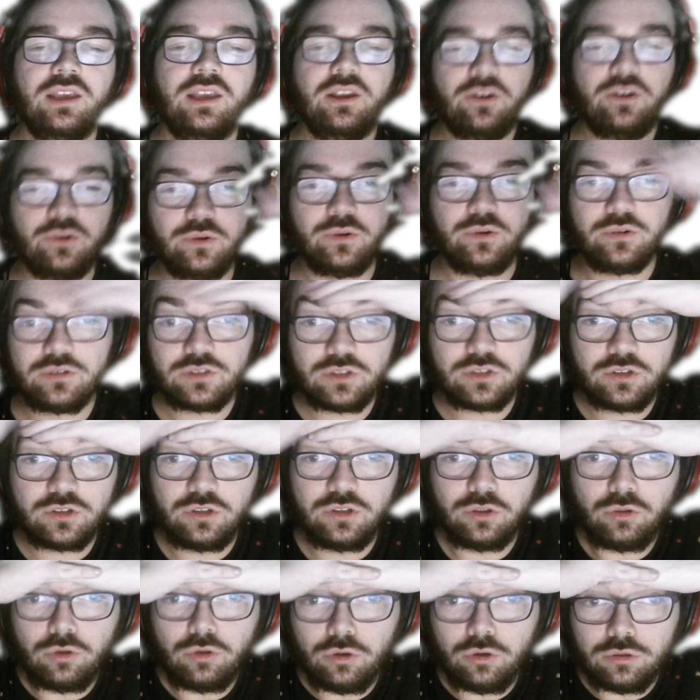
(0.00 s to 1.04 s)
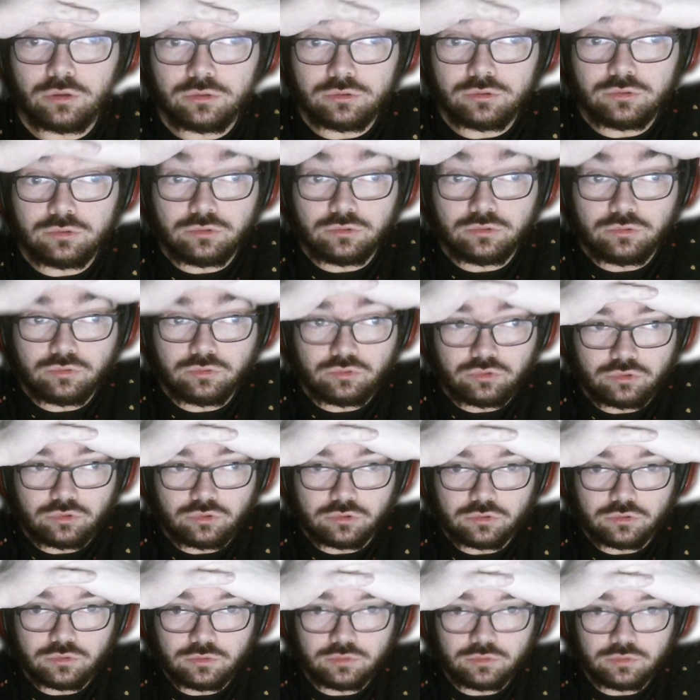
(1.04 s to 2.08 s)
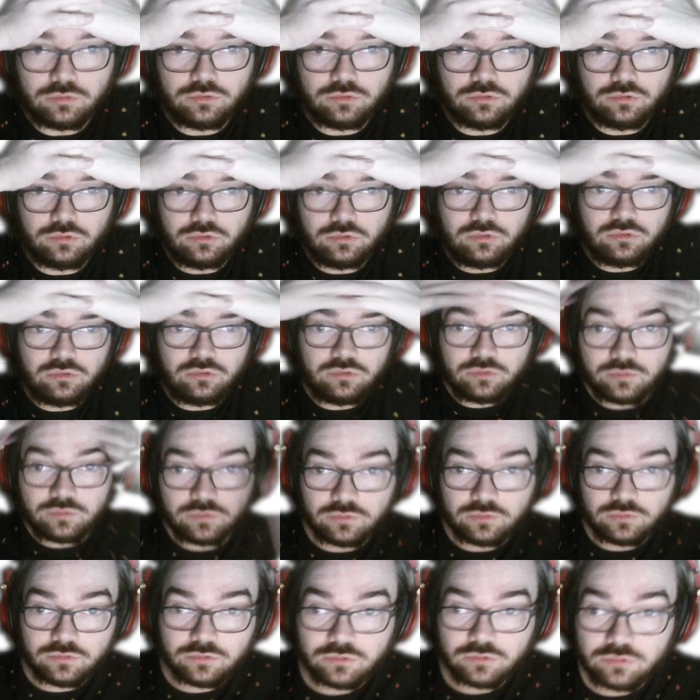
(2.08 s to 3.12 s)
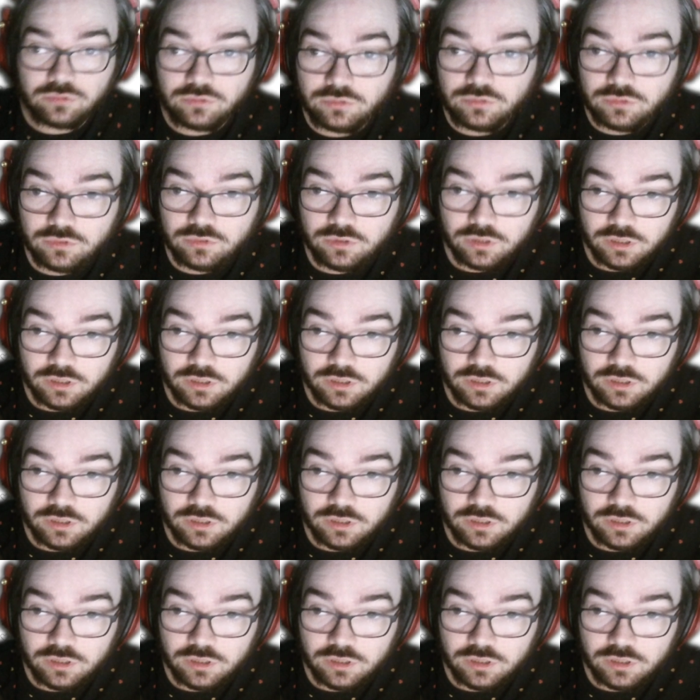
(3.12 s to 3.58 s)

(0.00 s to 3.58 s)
Orders are closed. Ooh, look